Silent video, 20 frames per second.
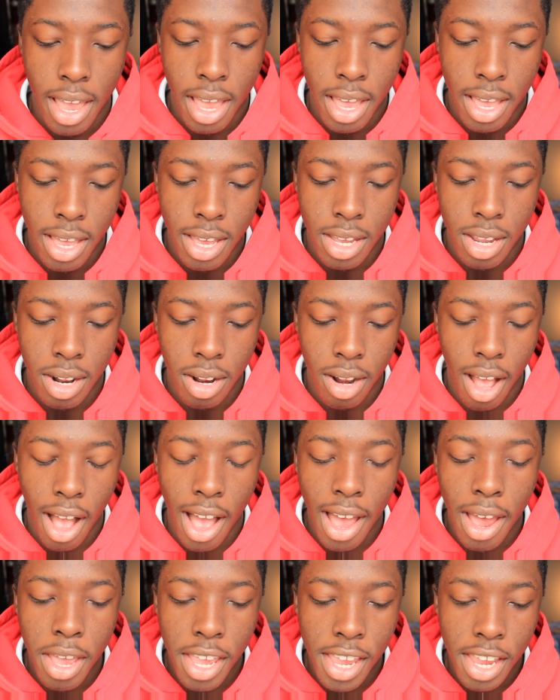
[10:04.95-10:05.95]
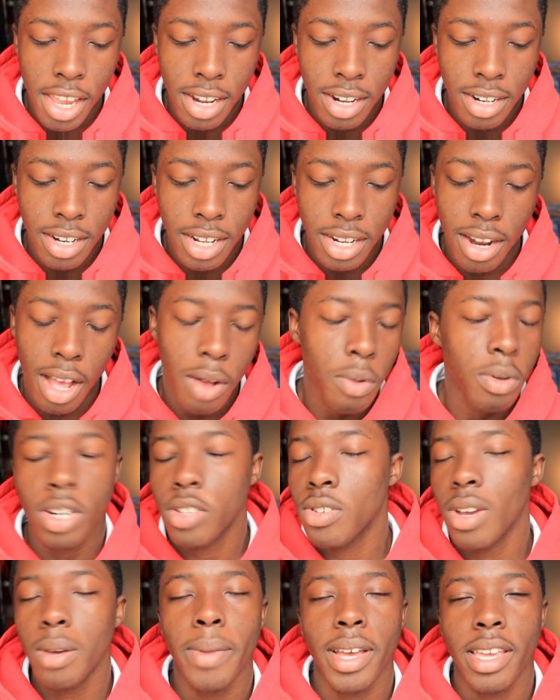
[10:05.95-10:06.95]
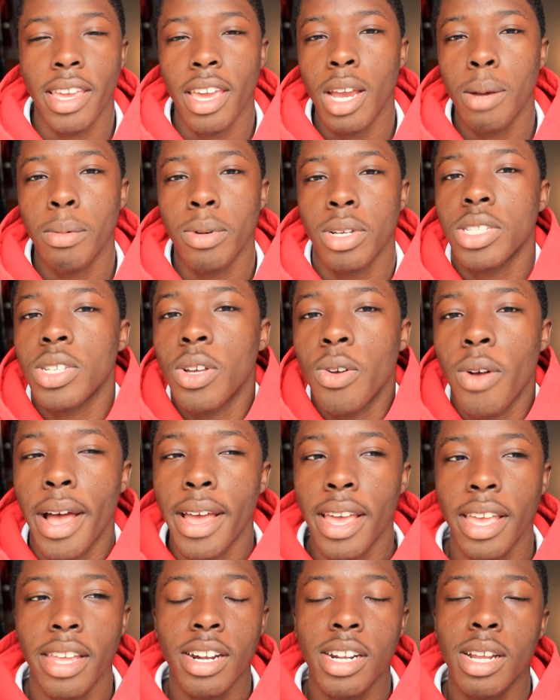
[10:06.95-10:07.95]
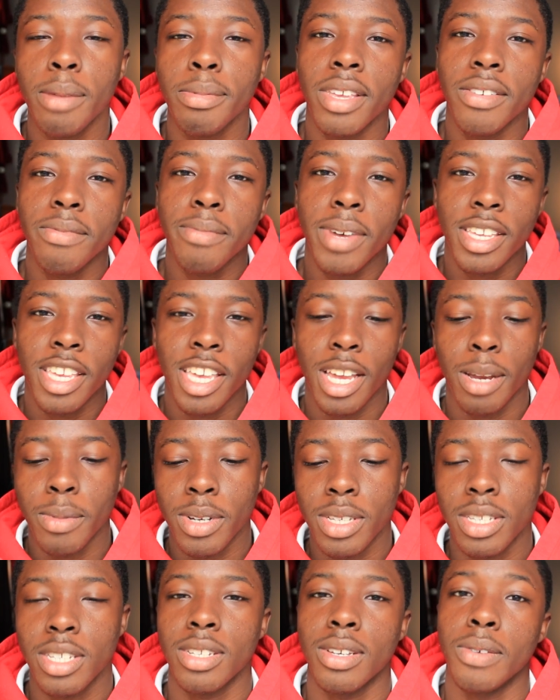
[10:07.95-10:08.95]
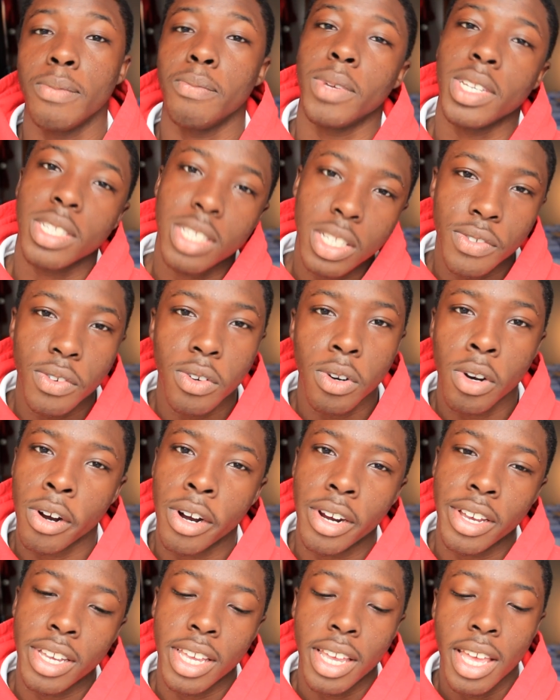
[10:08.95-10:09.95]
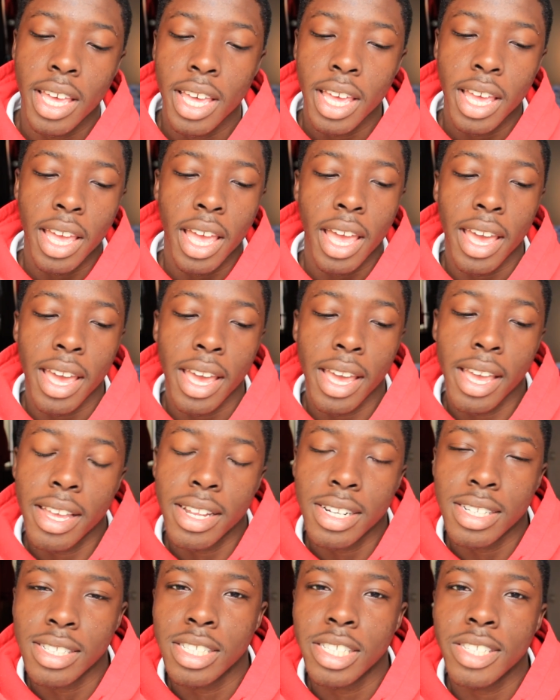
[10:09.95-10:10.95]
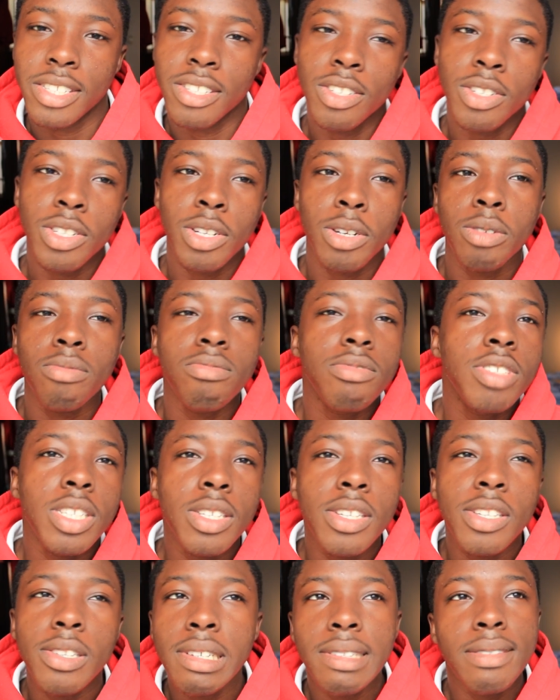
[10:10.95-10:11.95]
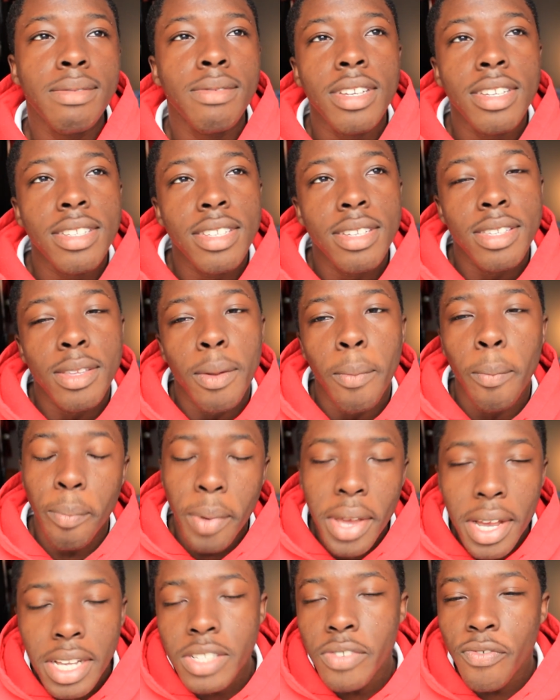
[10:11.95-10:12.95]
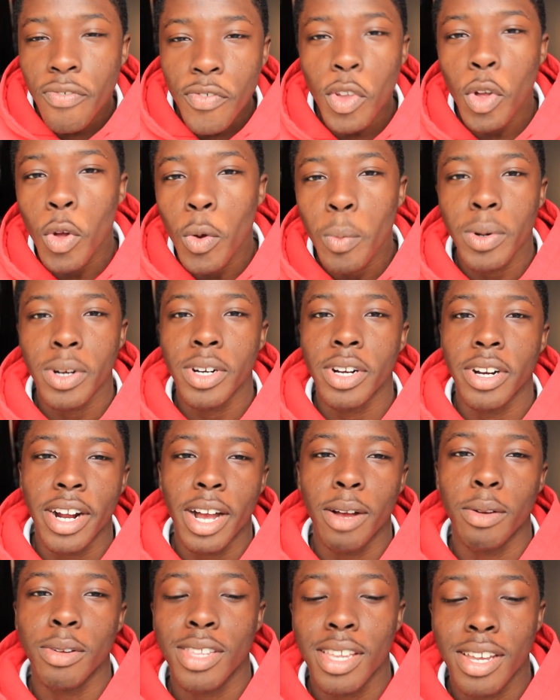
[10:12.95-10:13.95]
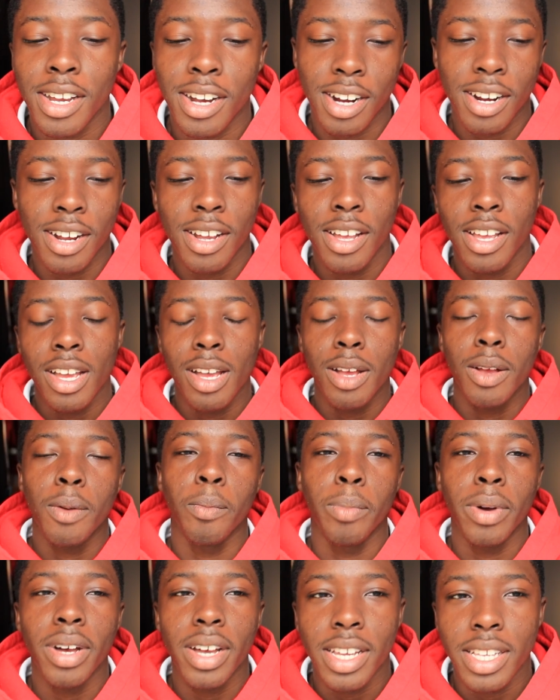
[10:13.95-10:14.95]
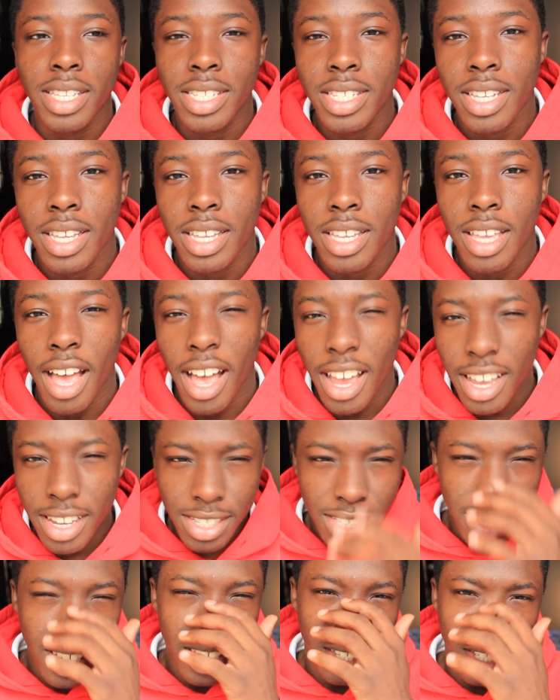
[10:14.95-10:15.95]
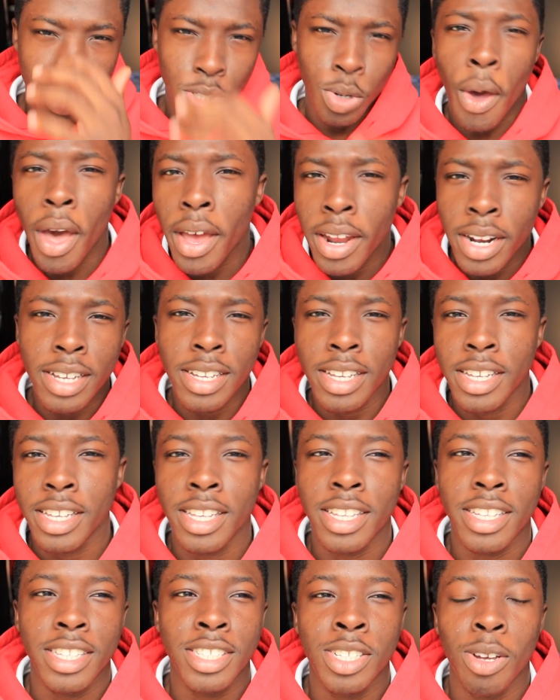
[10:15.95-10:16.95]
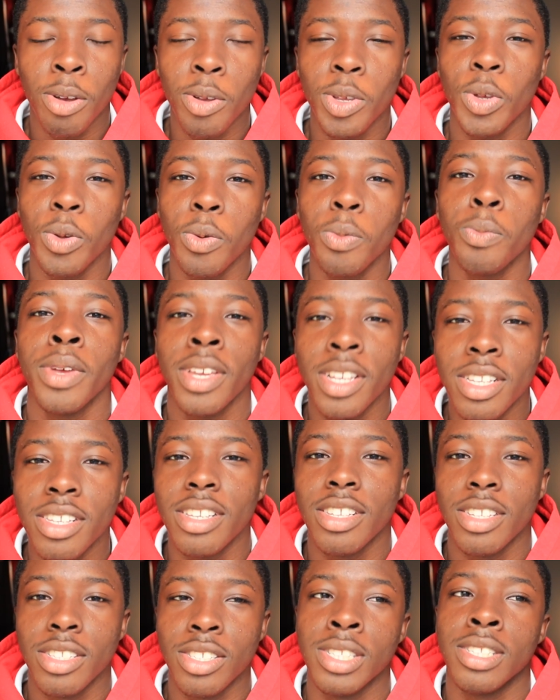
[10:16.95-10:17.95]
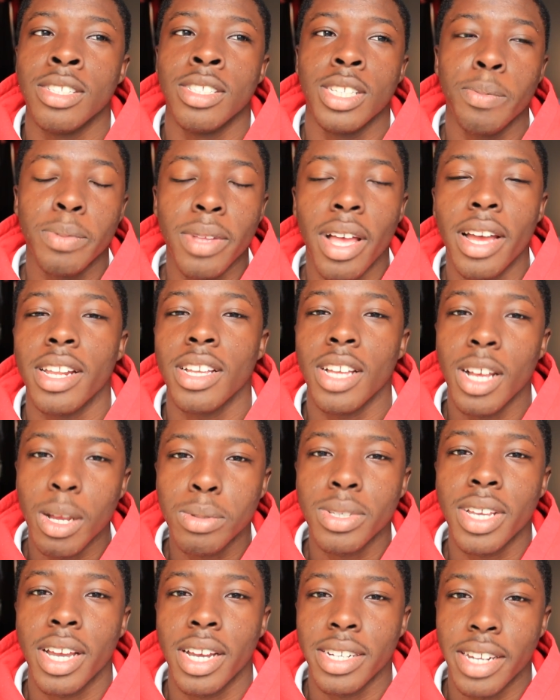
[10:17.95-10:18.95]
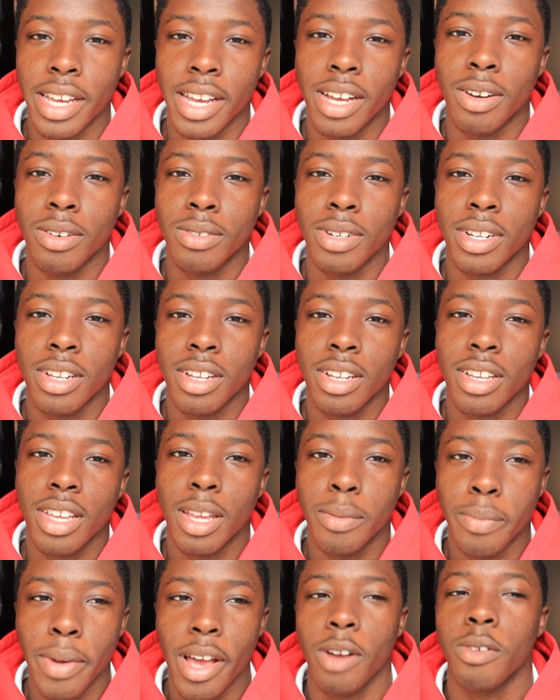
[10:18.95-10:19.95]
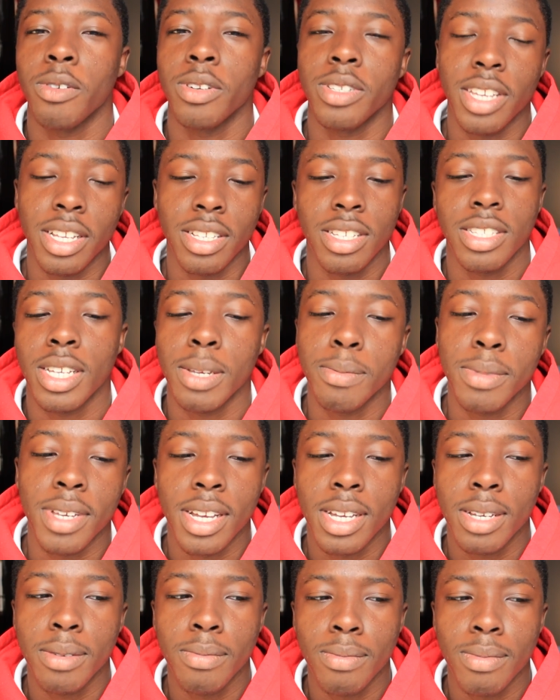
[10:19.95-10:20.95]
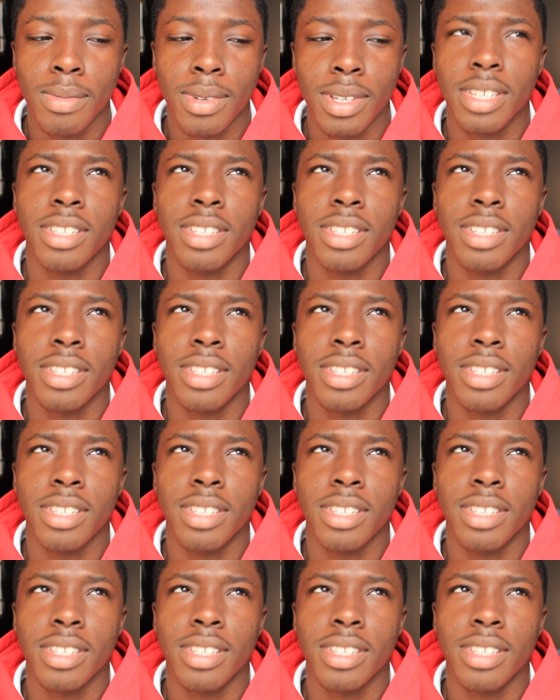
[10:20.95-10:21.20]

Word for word: And I did not want to drop my camera, so I ended up giving my camera to Missus Ferrari. And, you know, she isn't the best filmer out there, but I can try to show you me ziplining upside down and backwards at the same time.